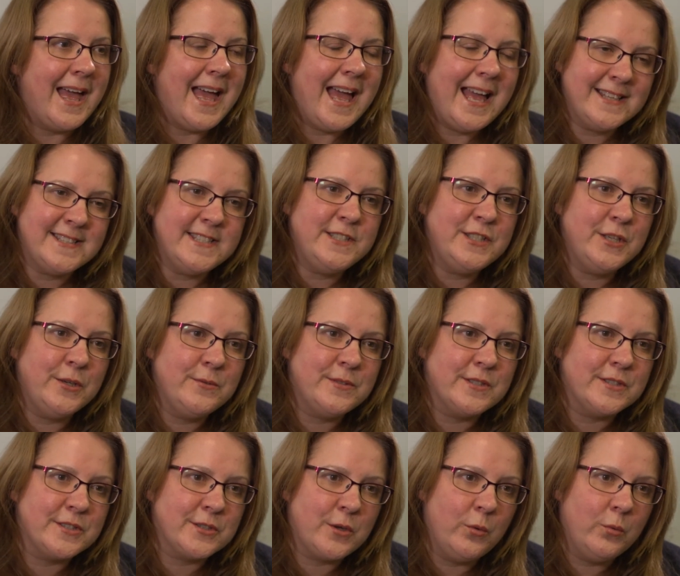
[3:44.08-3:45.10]
attitude to
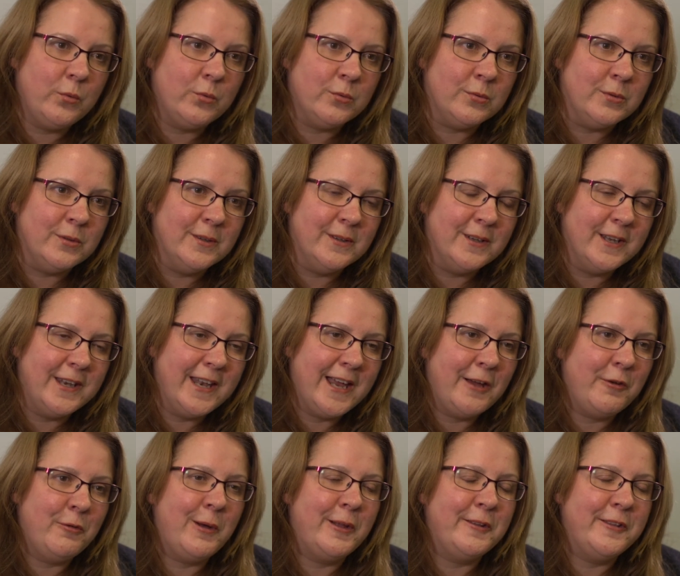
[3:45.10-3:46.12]
school and
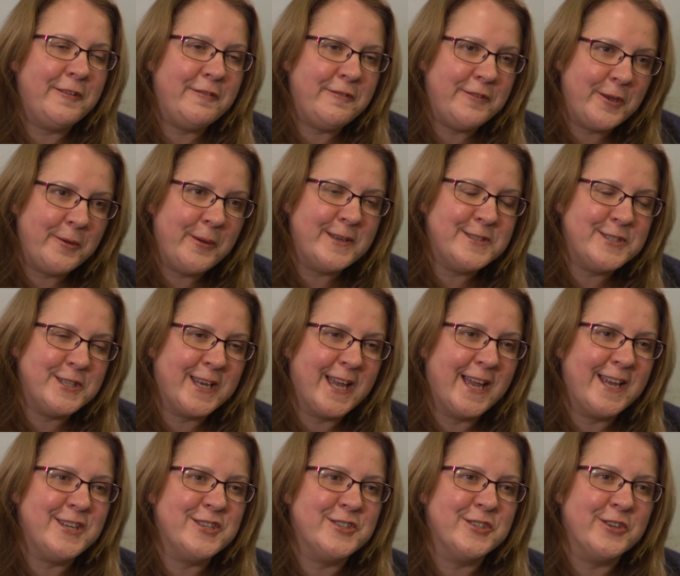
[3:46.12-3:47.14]
how well they view
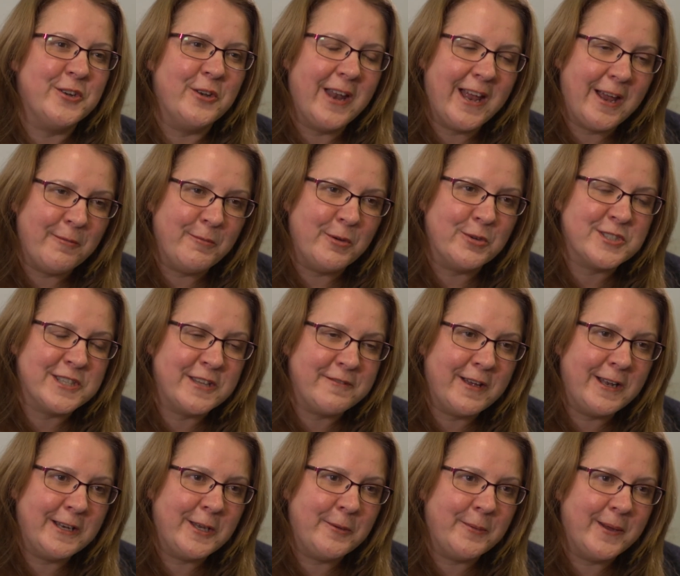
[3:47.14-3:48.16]
education and how much they
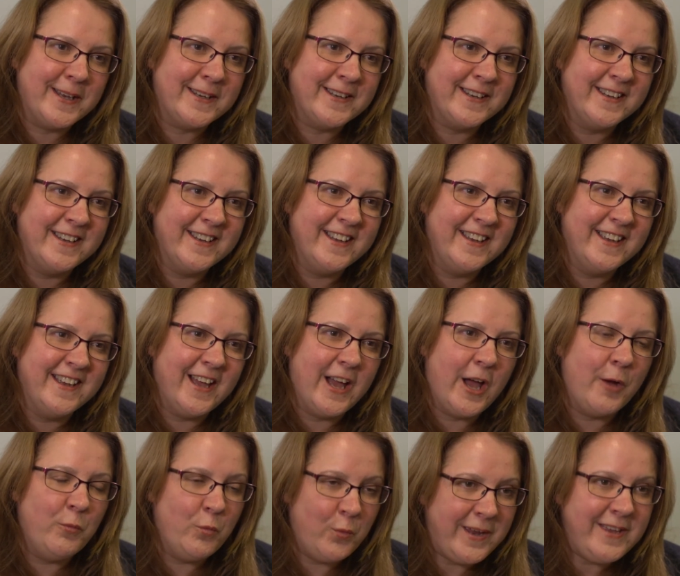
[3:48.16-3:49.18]
value it.
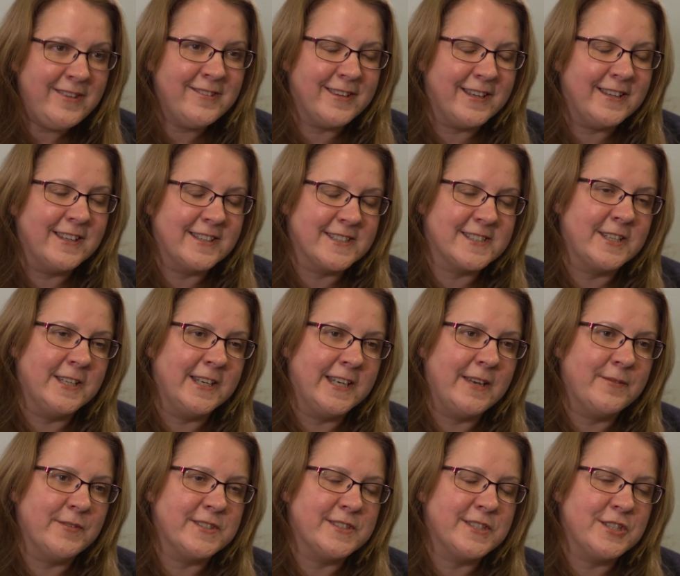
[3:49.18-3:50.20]
And we think that's going to
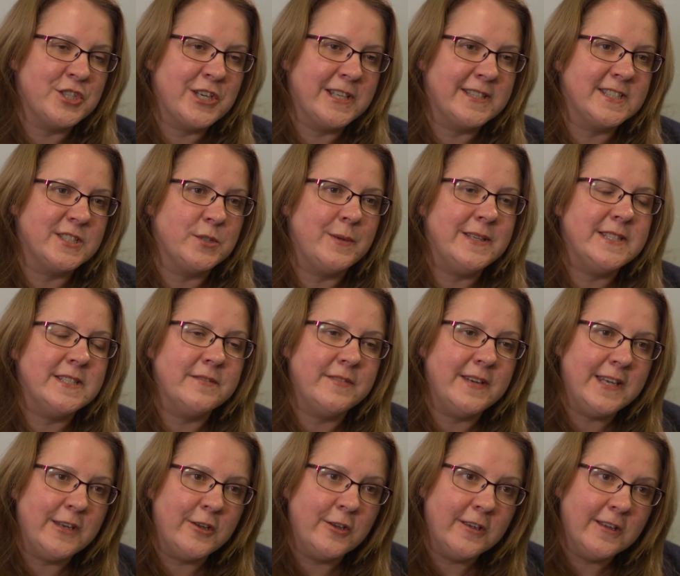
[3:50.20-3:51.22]
give us the chance to
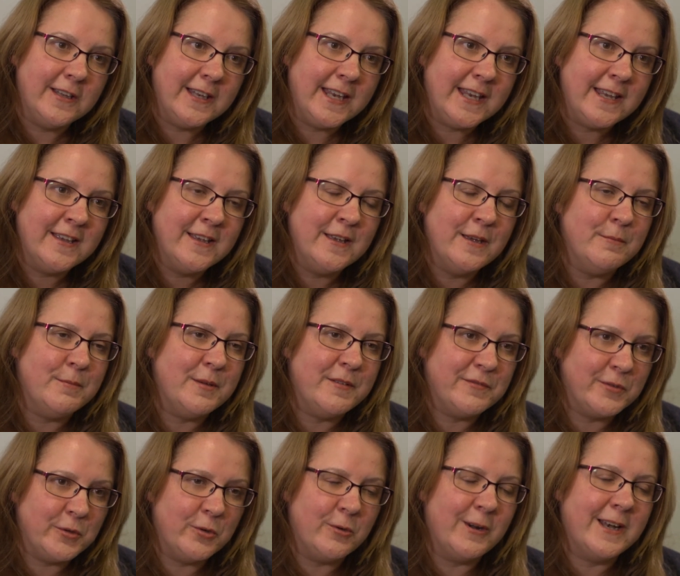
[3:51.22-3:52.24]
intervene early
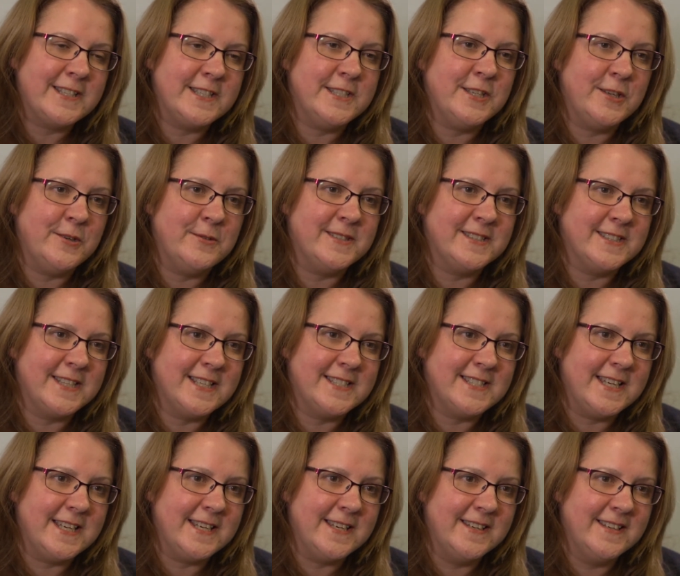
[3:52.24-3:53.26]
before attitudes set
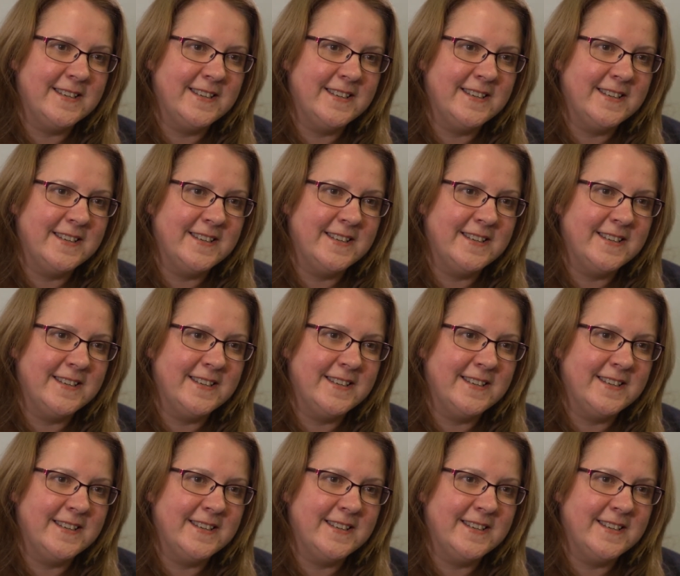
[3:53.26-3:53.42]
in.